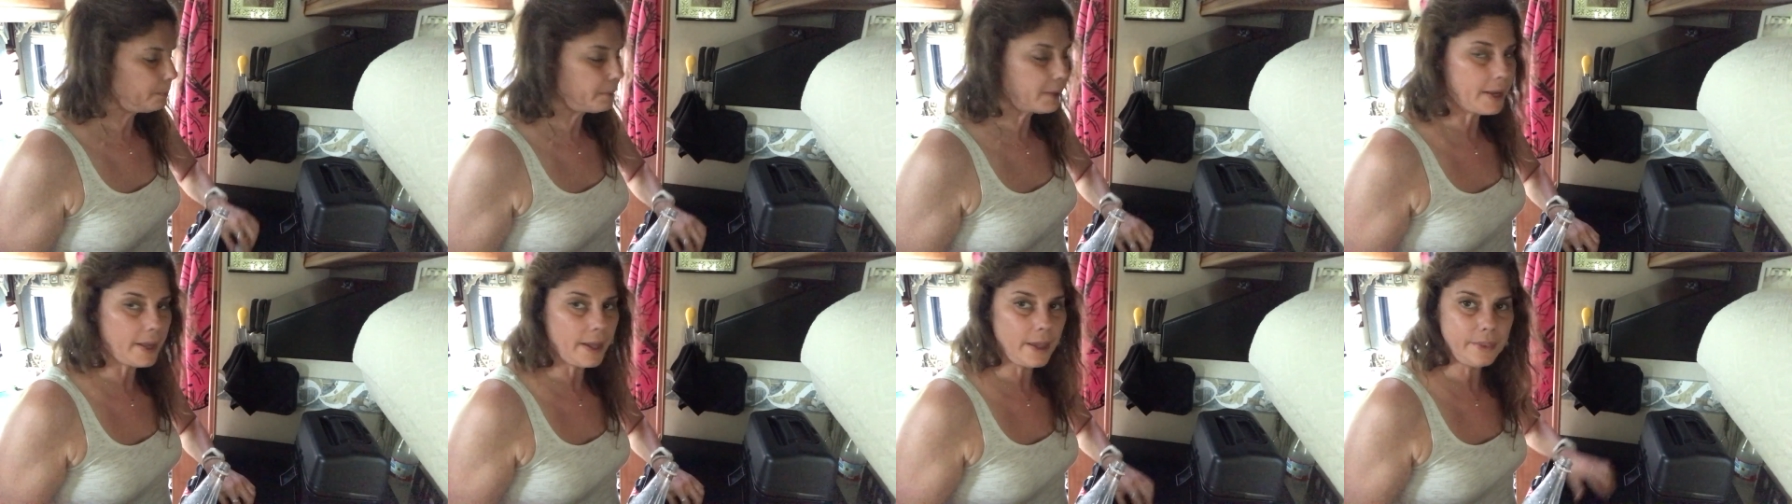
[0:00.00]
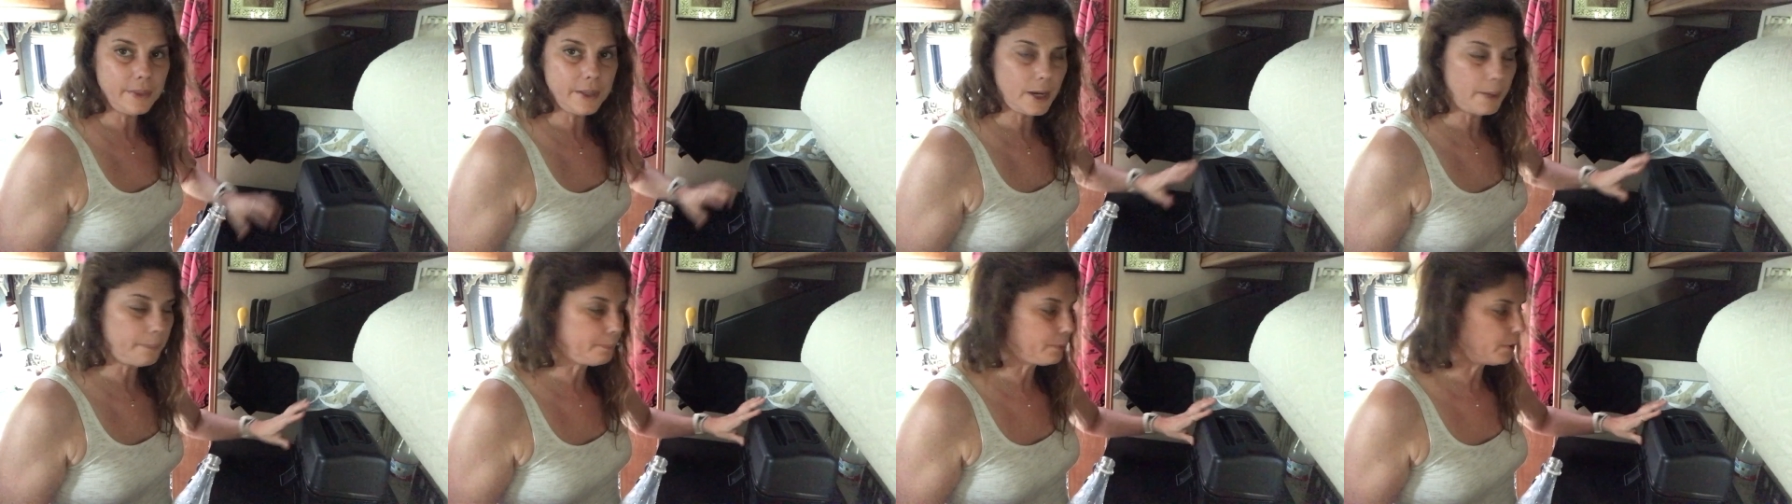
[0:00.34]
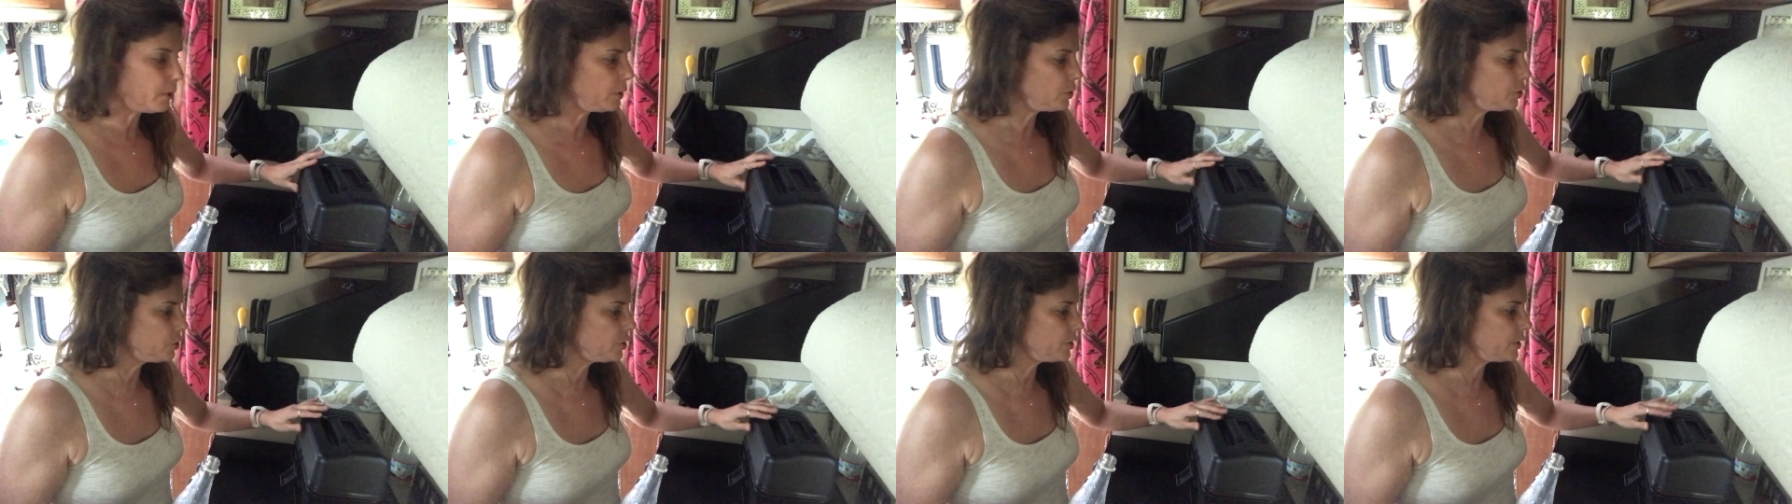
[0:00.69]
pan that I
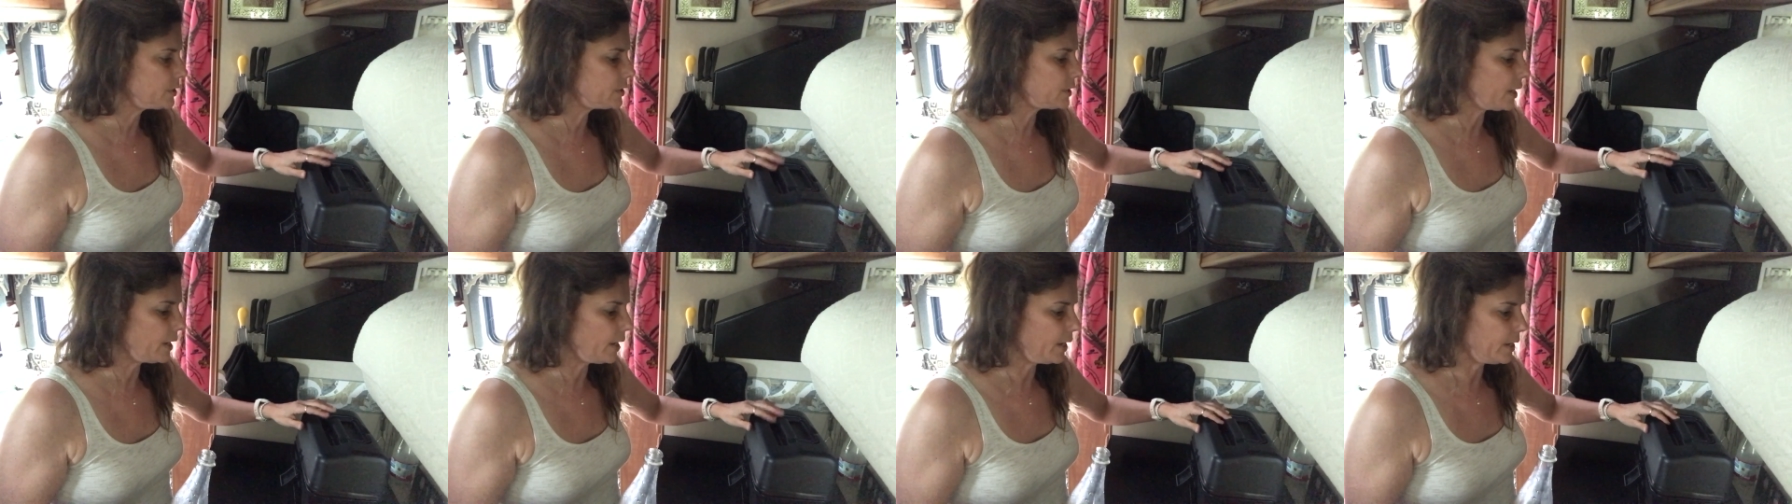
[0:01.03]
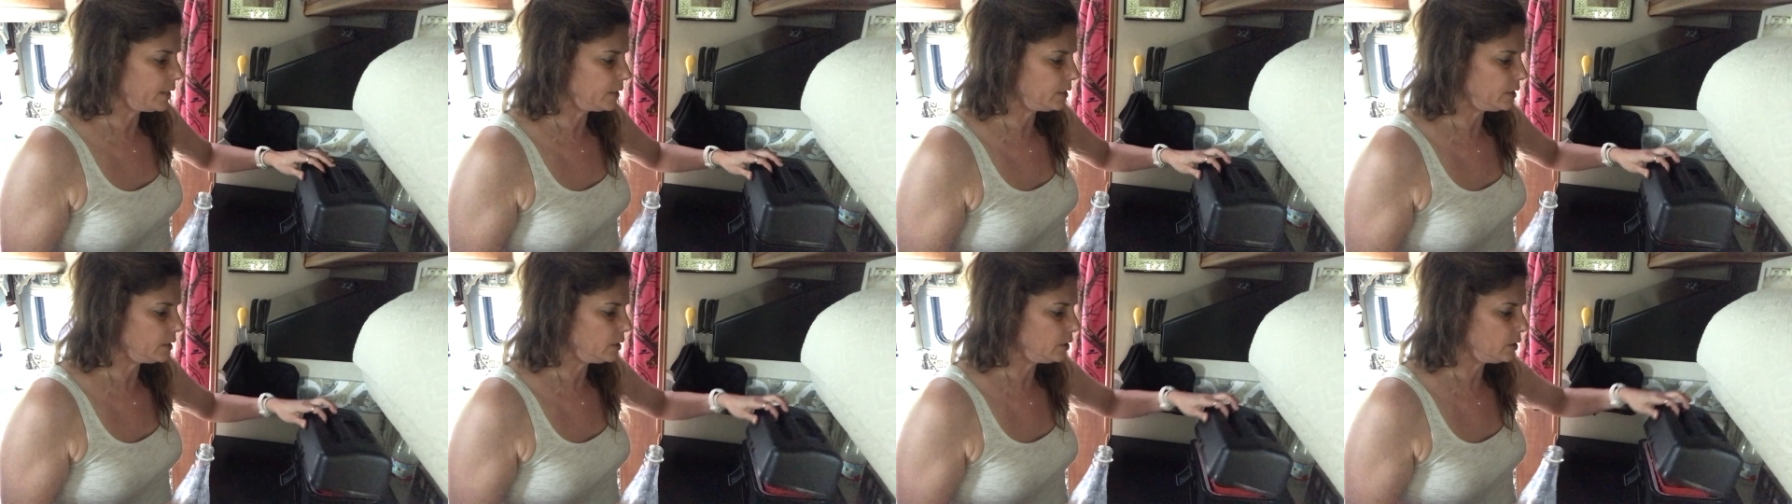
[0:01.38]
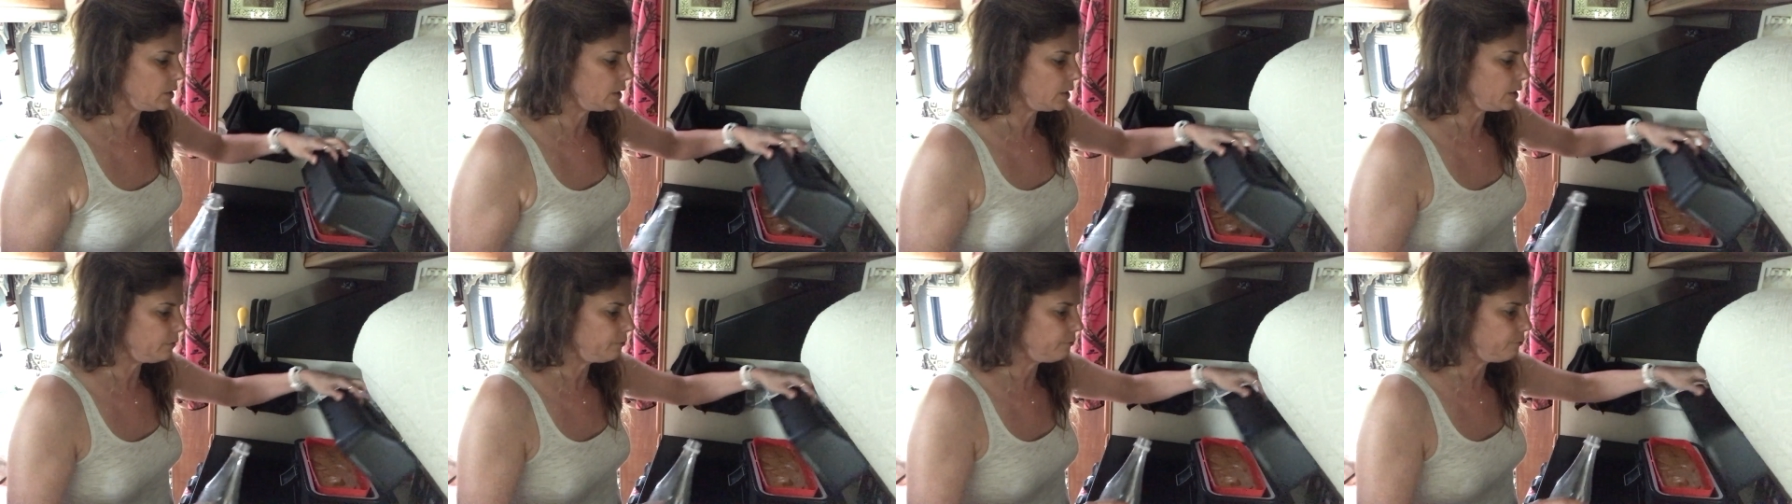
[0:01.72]
purchased, and it,
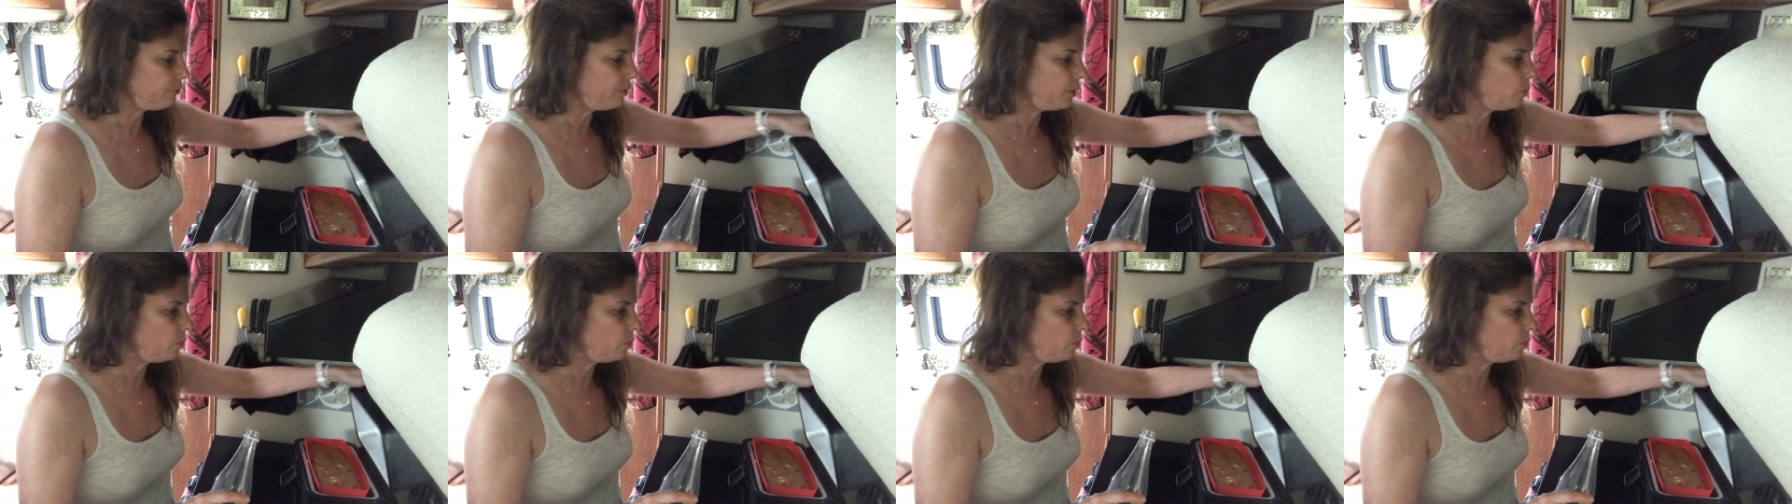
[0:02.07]
it,